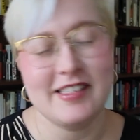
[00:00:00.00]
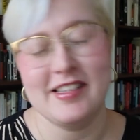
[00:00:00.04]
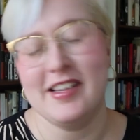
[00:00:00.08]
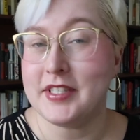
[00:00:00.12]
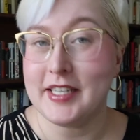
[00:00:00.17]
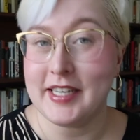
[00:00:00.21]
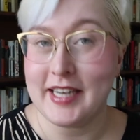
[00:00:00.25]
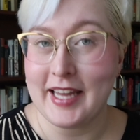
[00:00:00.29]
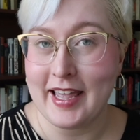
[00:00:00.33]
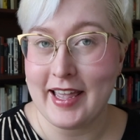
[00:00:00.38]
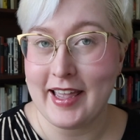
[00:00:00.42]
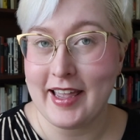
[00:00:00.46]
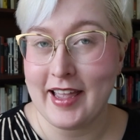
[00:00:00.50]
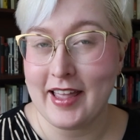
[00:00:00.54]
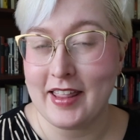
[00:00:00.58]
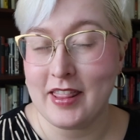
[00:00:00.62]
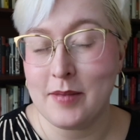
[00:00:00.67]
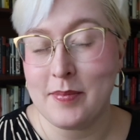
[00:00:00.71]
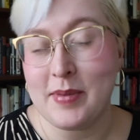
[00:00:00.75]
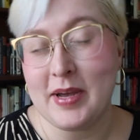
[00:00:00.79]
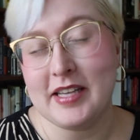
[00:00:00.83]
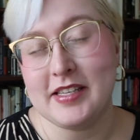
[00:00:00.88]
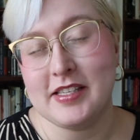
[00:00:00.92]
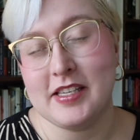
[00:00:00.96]
Today and the
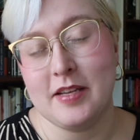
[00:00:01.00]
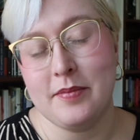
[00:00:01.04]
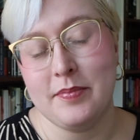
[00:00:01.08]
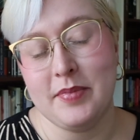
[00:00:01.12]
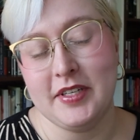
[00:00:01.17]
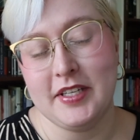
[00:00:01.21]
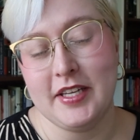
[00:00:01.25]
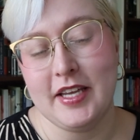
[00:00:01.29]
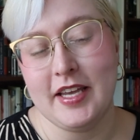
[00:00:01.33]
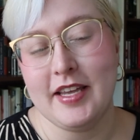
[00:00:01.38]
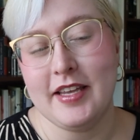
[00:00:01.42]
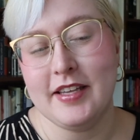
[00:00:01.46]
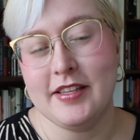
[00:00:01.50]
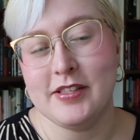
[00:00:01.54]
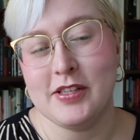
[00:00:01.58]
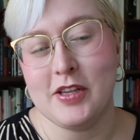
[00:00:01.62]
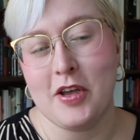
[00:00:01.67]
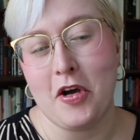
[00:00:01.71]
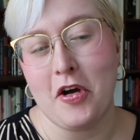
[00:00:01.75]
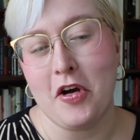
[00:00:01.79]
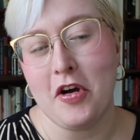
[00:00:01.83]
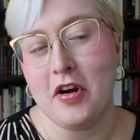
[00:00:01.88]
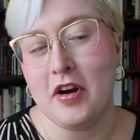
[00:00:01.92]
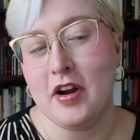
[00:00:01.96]
past couple days
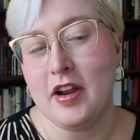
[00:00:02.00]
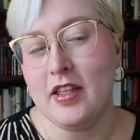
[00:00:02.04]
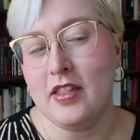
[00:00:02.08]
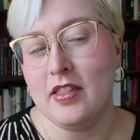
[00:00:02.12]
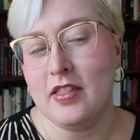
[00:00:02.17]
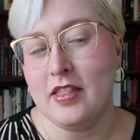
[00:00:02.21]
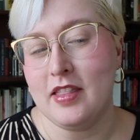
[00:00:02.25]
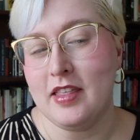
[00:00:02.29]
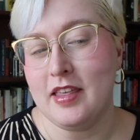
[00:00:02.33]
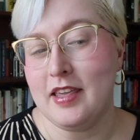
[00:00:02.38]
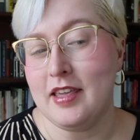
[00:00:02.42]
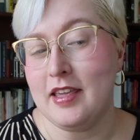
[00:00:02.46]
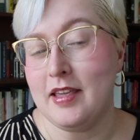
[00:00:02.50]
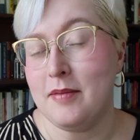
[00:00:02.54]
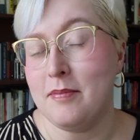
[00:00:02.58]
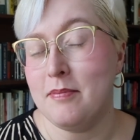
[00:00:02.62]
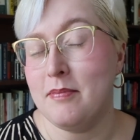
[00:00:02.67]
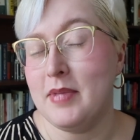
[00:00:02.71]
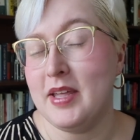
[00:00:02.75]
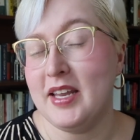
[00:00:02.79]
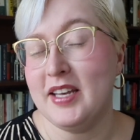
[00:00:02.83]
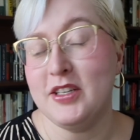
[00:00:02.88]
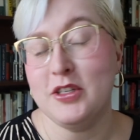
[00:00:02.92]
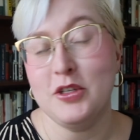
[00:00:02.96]
are in the
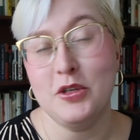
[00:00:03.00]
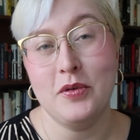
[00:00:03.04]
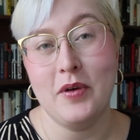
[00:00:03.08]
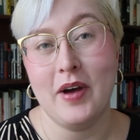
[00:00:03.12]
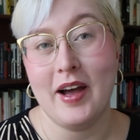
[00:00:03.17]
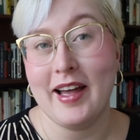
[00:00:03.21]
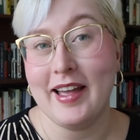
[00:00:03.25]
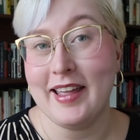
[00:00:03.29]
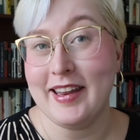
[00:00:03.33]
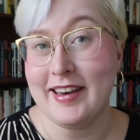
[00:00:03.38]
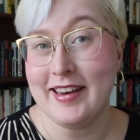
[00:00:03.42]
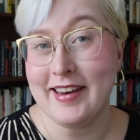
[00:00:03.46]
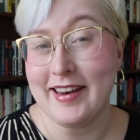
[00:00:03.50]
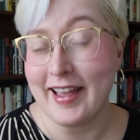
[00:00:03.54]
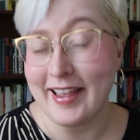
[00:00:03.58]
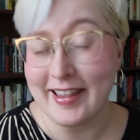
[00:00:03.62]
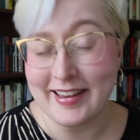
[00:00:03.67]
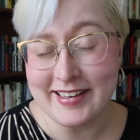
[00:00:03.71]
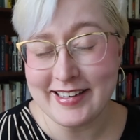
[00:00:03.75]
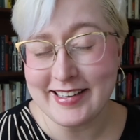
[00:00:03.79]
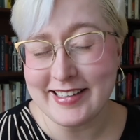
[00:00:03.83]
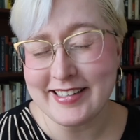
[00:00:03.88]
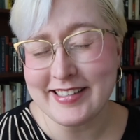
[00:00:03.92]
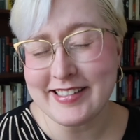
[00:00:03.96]
mid to high
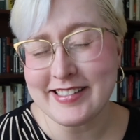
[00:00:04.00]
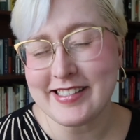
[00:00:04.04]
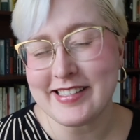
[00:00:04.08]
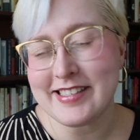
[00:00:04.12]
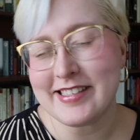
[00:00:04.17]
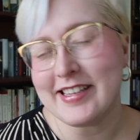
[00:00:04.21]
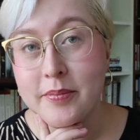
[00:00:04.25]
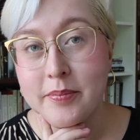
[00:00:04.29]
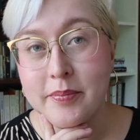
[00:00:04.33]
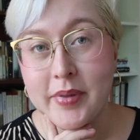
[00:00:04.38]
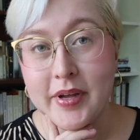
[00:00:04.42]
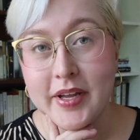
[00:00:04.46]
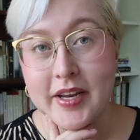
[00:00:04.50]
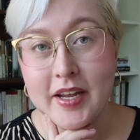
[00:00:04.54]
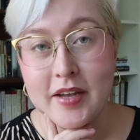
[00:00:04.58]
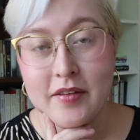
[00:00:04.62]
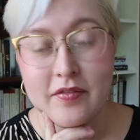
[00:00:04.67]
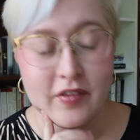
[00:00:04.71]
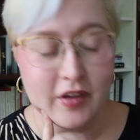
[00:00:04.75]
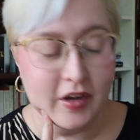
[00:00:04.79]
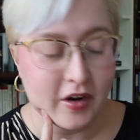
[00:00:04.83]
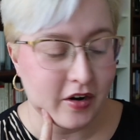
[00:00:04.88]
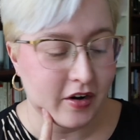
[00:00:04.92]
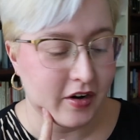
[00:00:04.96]
90s, but I
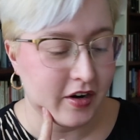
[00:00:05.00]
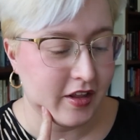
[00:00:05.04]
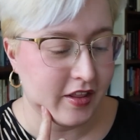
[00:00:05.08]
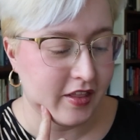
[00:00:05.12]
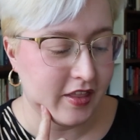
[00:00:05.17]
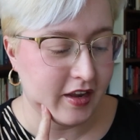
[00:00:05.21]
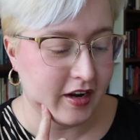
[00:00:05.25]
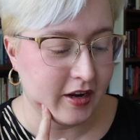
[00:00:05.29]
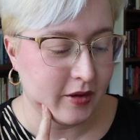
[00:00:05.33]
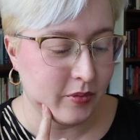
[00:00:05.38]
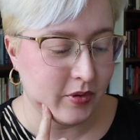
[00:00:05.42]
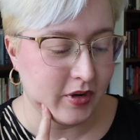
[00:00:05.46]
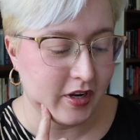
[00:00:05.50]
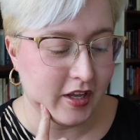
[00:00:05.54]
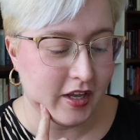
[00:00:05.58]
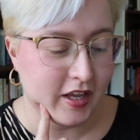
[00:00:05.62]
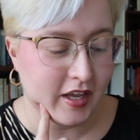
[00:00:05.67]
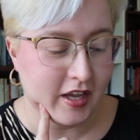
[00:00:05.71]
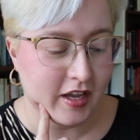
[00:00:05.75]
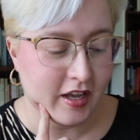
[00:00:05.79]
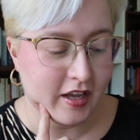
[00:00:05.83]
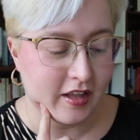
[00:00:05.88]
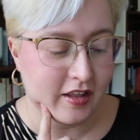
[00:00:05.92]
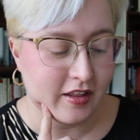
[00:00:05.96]
figured that I would
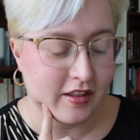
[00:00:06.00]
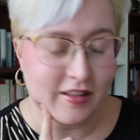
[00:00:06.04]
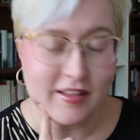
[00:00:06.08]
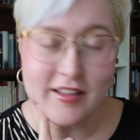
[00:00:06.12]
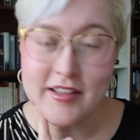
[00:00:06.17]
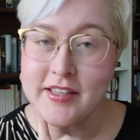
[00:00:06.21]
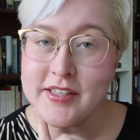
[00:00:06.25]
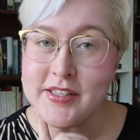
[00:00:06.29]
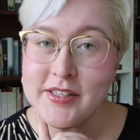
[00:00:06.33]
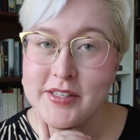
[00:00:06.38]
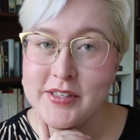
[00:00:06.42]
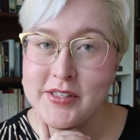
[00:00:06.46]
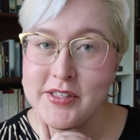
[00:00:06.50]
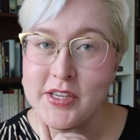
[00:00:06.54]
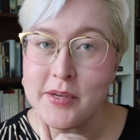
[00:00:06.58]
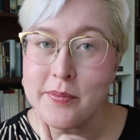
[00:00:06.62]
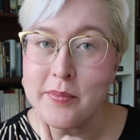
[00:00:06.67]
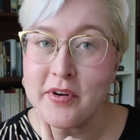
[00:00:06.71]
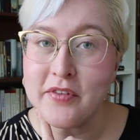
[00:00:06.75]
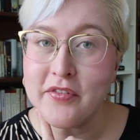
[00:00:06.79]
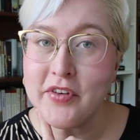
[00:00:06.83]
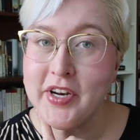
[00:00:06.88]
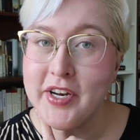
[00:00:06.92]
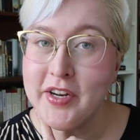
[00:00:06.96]
kick this
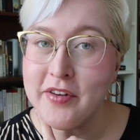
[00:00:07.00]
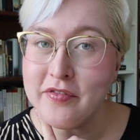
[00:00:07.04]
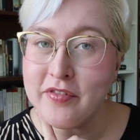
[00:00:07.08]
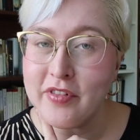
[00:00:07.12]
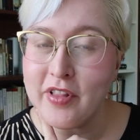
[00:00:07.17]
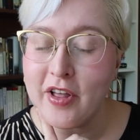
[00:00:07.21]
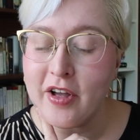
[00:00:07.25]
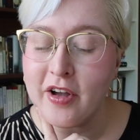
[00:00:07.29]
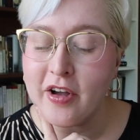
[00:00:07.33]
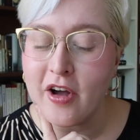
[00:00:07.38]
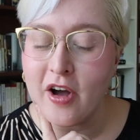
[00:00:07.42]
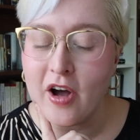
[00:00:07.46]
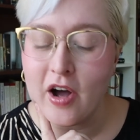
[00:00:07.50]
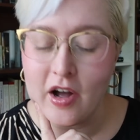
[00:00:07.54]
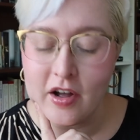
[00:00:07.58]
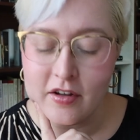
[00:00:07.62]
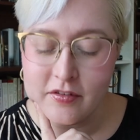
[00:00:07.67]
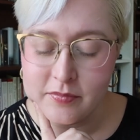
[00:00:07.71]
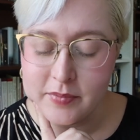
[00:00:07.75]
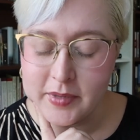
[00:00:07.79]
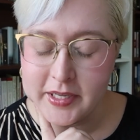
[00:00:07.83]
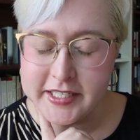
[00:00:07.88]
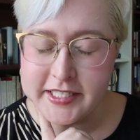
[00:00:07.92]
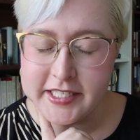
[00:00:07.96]
summer reading vlog
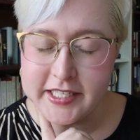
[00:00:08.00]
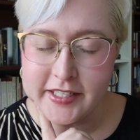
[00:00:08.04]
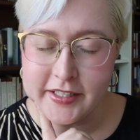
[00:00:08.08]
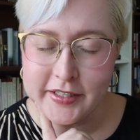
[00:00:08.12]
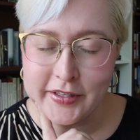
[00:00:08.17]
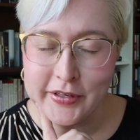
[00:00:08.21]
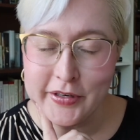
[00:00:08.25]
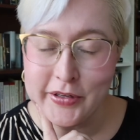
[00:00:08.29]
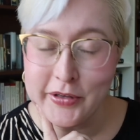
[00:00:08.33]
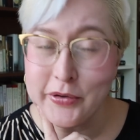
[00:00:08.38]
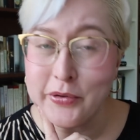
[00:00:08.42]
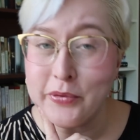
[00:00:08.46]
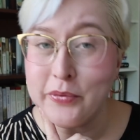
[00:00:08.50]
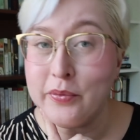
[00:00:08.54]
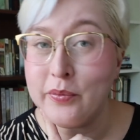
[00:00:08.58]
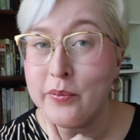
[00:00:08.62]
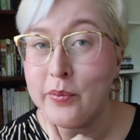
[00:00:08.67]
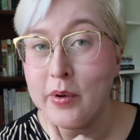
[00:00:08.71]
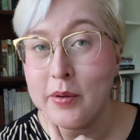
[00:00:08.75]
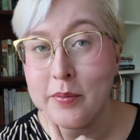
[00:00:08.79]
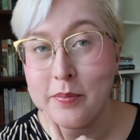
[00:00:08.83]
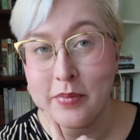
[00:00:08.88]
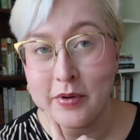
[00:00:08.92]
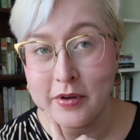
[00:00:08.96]
off by telling you
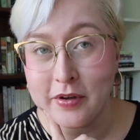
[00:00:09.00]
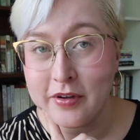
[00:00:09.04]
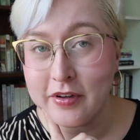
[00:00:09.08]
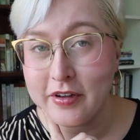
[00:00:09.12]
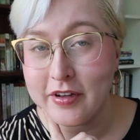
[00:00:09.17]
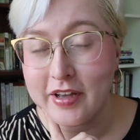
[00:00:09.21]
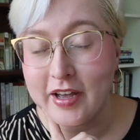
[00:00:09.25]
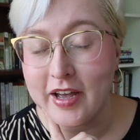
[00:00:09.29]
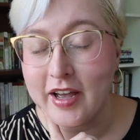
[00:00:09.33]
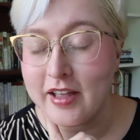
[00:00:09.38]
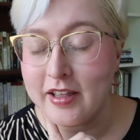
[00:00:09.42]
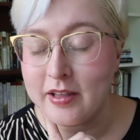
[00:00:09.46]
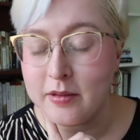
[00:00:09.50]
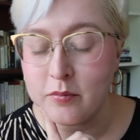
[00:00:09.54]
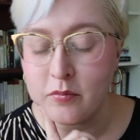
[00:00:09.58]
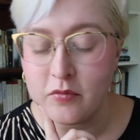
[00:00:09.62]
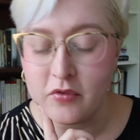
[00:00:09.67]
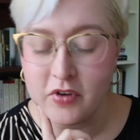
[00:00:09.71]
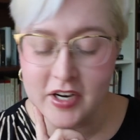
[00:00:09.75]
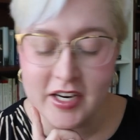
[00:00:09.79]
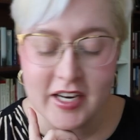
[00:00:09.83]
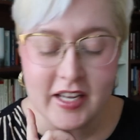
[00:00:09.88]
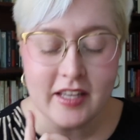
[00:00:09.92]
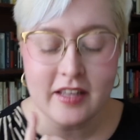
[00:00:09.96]
what book I am
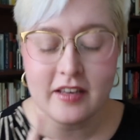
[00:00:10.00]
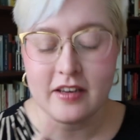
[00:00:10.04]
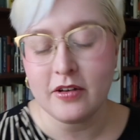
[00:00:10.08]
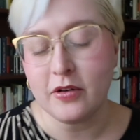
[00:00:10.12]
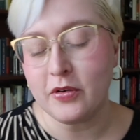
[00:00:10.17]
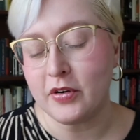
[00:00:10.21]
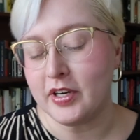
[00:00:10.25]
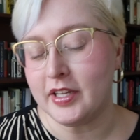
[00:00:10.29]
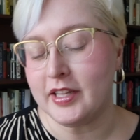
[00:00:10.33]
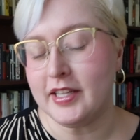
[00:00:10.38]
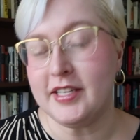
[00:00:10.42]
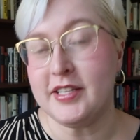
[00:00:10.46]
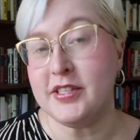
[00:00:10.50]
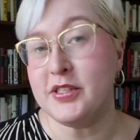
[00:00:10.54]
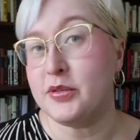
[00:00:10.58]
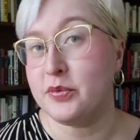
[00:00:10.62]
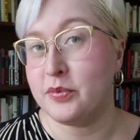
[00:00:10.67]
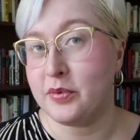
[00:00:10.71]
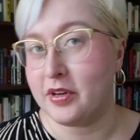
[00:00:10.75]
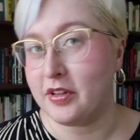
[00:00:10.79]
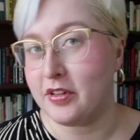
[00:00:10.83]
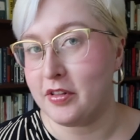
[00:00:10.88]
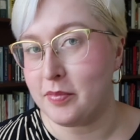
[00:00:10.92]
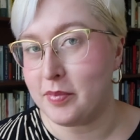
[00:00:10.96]
reading, or at least
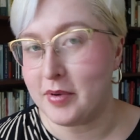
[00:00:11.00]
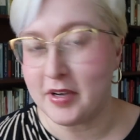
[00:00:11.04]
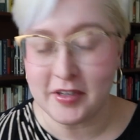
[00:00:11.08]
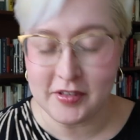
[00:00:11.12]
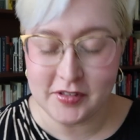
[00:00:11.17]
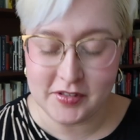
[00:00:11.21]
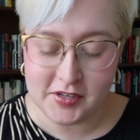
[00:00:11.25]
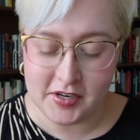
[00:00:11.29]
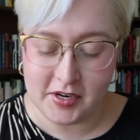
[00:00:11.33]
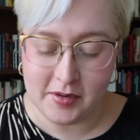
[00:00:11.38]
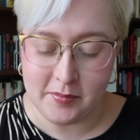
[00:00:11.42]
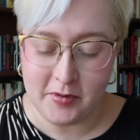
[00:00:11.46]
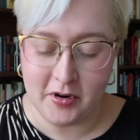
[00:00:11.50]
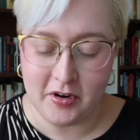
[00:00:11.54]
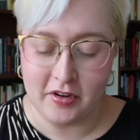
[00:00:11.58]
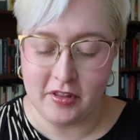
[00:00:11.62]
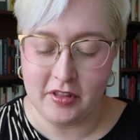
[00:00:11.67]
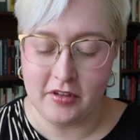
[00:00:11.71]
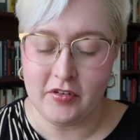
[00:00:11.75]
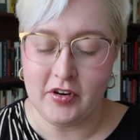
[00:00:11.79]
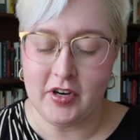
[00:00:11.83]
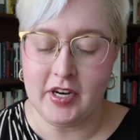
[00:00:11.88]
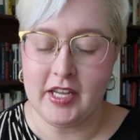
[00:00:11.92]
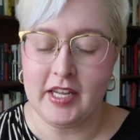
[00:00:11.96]
one of the books that I'm currently
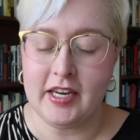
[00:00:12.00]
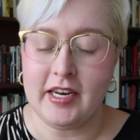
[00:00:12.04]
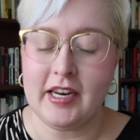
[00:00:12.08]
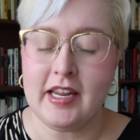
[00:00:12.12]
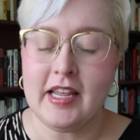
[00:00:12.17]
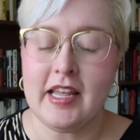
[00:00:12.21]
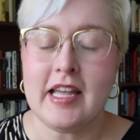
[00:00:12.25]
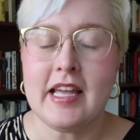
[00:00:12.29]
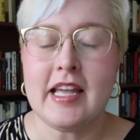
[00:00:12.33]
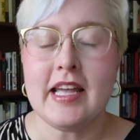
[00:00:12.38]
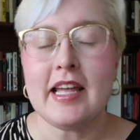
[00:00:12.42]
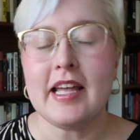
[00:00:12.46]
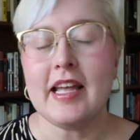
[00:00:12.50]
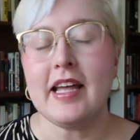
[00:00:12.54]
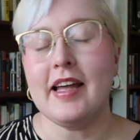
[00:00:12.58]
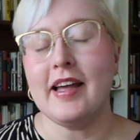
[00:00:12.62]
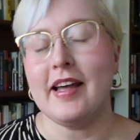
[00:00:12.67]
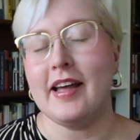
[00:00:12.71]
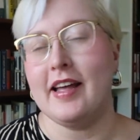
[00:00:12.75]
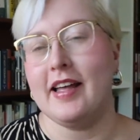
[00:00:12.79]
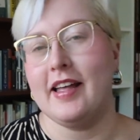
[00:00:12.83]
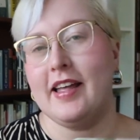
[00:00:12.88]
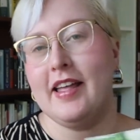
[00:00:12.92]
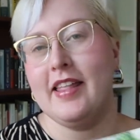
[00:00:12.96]
reading,
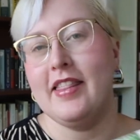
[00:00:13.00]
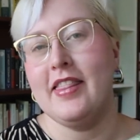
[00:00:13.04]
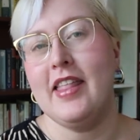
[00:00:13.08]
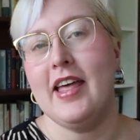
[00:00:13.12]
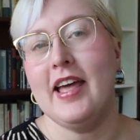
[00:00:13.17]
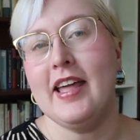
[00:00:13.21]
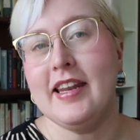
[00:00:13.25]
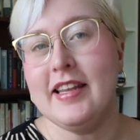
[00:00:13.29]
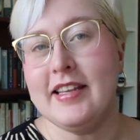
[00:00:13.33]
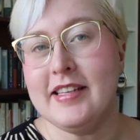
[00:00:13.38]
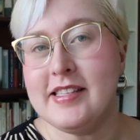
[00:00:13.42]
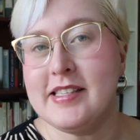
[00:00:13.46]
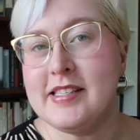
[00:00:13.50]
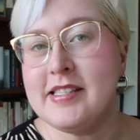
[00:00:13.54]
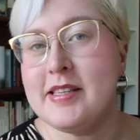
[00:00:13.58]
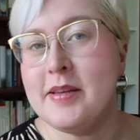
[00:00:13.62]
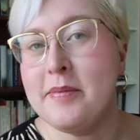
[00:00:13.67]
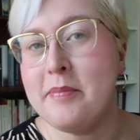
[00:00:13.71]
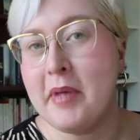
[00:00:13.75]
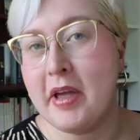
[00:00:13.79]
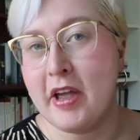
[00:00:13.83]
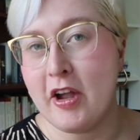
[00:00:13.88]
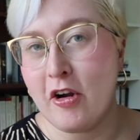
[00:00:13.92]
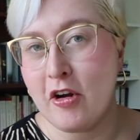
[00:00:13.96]
and that is
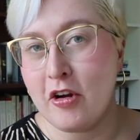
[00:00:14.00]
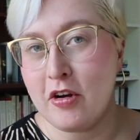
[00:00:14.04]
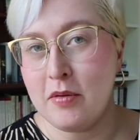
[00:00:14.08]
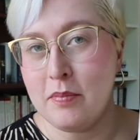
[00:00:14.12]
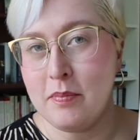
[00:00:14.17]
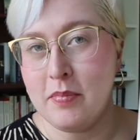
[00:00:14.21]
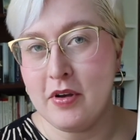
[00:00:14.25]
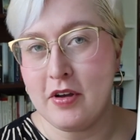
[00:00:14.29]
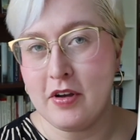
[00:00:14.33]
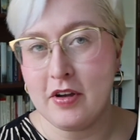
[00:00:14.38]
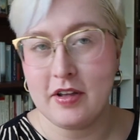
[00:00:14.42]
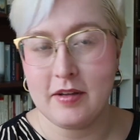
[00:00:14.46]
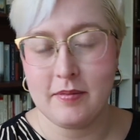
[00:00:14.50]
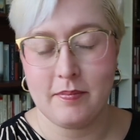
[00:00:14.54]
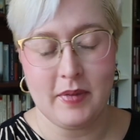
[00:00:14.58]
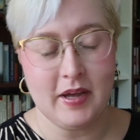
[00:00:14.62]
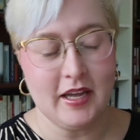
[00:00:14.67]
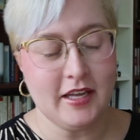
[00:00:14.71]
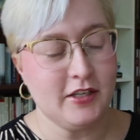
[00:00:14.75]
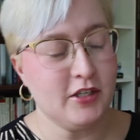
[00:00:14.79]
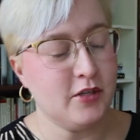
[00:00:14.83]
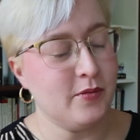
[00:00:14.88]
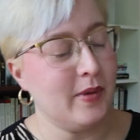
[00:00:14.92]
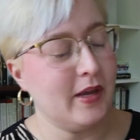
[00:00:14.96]
my garden book
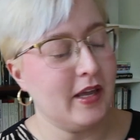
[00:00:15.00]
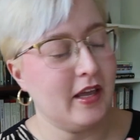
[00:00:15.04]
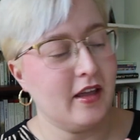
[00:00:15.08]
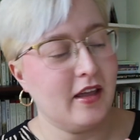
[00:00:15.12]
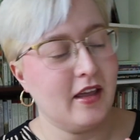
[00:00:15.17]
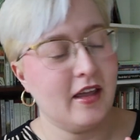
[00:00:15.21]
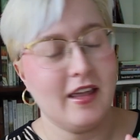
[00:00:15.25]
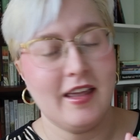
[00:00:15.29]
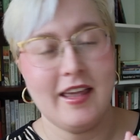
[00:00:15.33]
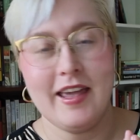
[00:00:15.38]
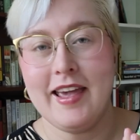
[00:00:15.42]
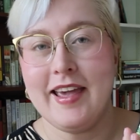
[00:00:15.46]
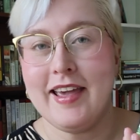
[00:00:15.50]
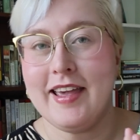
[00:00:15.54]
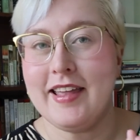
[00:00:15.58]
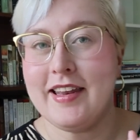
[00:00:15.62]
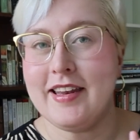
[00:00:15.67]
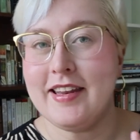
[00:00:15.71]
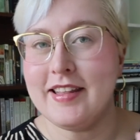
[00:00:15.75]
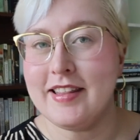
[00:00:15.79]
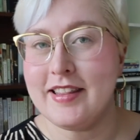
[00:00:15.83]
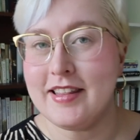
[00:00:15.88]
by Jamaica Kincaid.